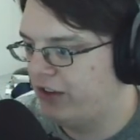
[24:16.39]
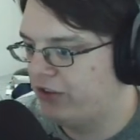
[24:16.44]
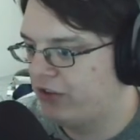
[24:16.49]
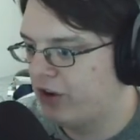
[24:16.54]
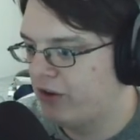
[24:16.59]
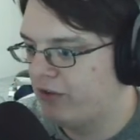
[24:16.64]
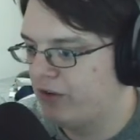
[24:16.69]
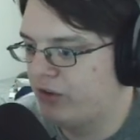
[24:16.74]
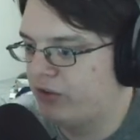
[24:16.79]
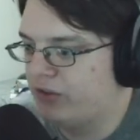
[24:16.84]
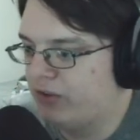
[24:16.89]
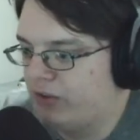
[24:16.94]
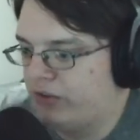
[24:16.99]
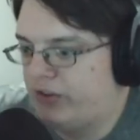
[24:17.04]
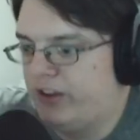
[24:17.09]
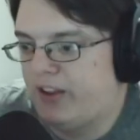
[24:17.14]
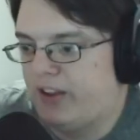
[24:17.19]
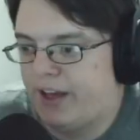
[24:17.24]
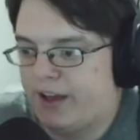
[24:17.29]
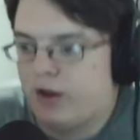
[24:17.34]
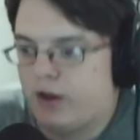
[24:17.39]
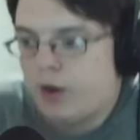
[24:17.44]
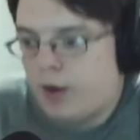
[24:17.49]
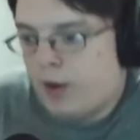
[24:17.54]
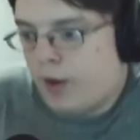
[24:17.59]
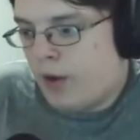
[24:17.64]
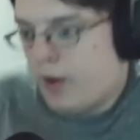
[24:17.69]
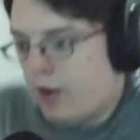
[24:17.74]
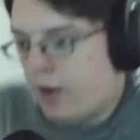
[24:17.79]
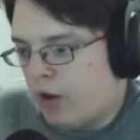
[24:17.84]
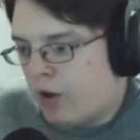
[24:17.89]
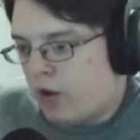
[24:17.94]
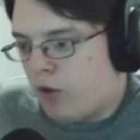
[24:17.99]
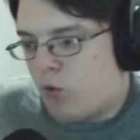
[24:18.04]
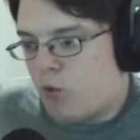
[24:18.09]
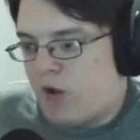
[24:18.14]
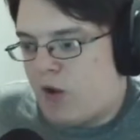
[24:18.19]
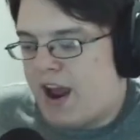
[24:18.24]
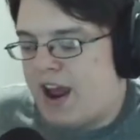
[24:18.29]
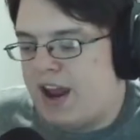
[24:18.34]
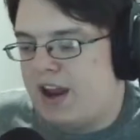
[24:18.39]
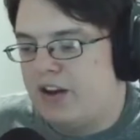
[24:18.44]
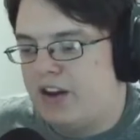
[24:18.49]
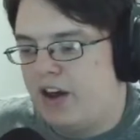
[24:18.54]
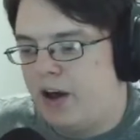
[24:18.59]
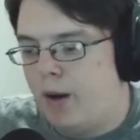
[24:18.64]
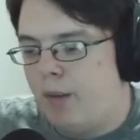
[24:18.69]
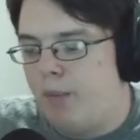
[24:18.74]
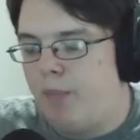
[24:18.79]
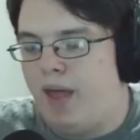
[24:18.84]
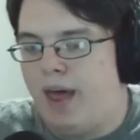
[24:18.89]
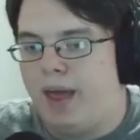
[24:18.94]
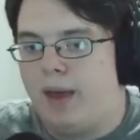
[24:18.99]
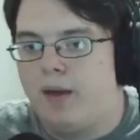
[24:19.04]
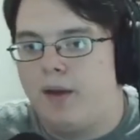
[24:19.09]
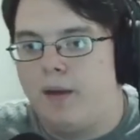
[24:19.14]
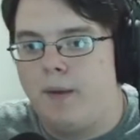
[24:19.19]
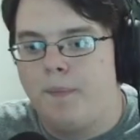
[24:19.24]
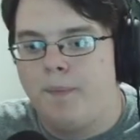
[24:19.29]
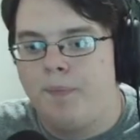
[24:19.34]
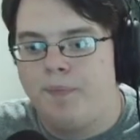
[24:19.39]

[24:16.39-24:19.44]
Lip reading: servers you see like random like